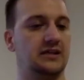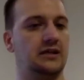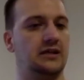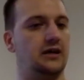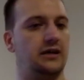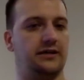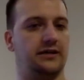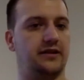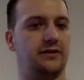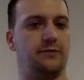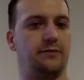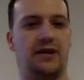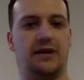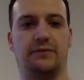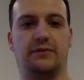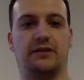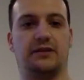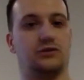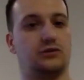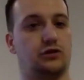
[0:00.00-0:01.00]
under the
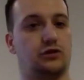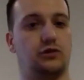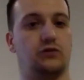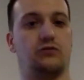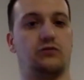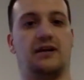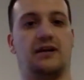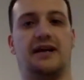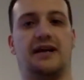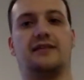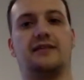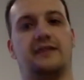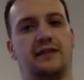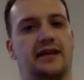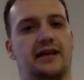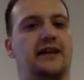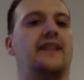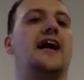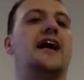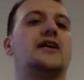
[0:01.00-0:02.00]
Payment Secure Act,
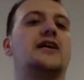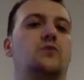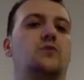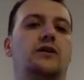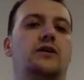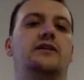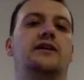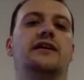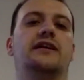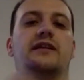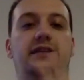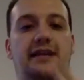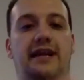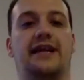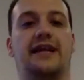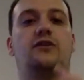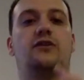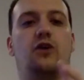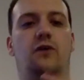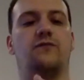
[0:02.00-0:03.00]
then that's when you need a
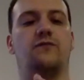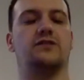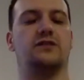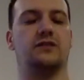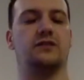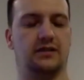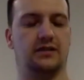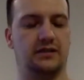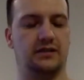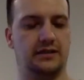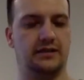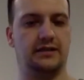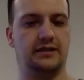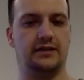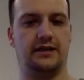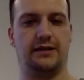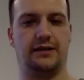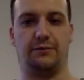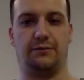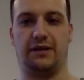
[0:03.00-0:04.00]
data officer
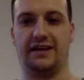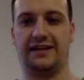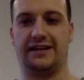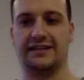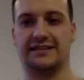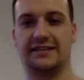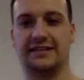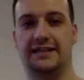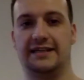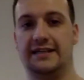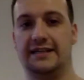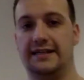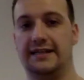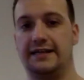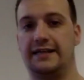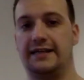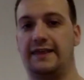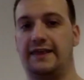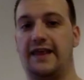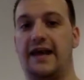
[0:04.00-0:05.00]
in place.
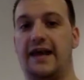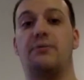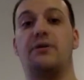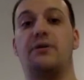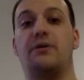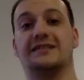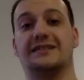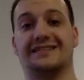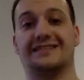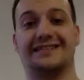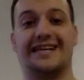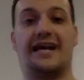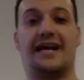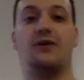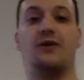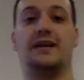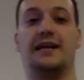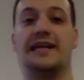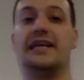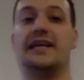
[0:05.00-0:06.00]
That person is
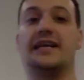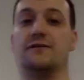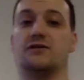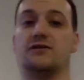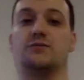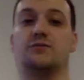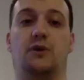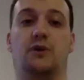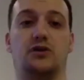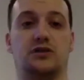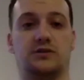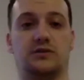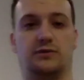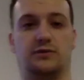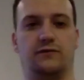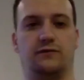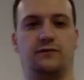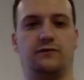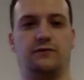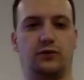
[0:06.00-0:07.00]
now legally
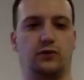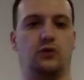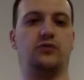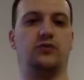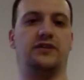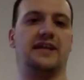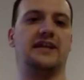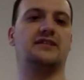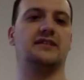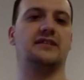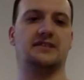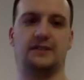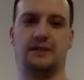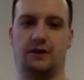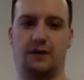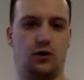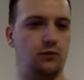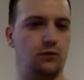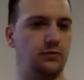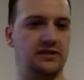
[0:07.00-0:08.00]
responsible for your data as a
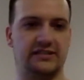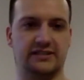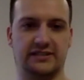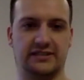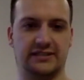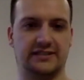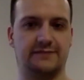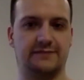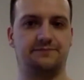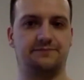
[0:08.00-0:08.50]
whole business.